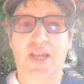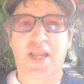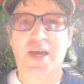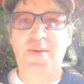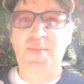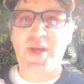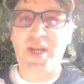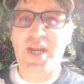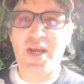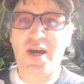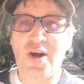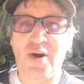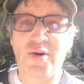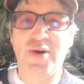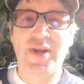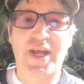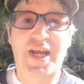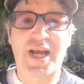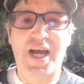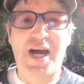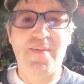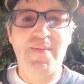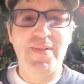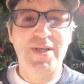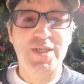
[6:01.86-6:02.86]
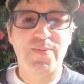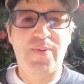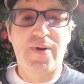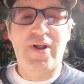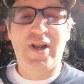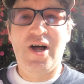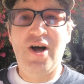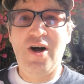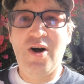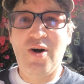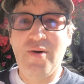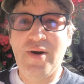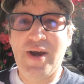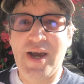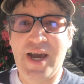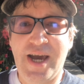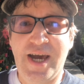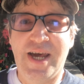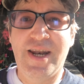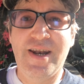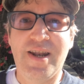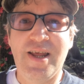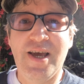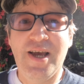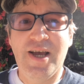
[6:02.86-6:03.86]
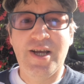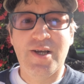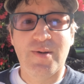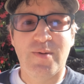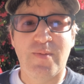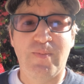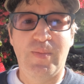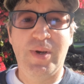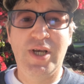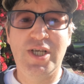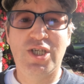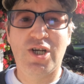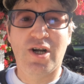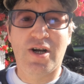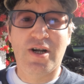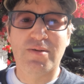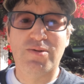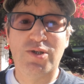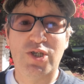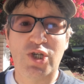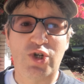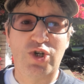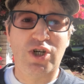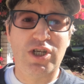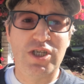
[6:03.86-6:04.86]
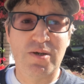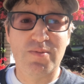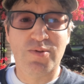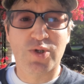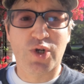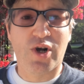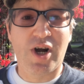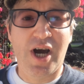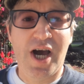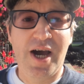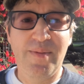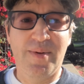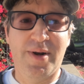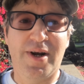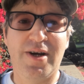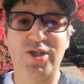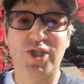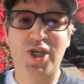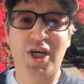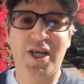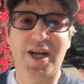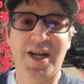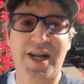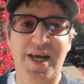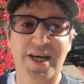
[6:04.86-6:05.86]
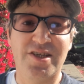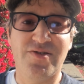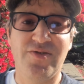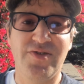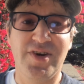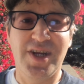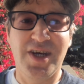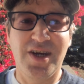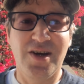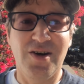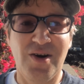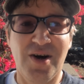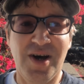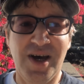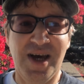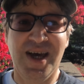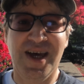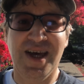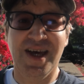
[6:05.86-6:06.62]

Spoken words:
let me know in the comments below, and be sure to subscribe, and I'll see you in the next video.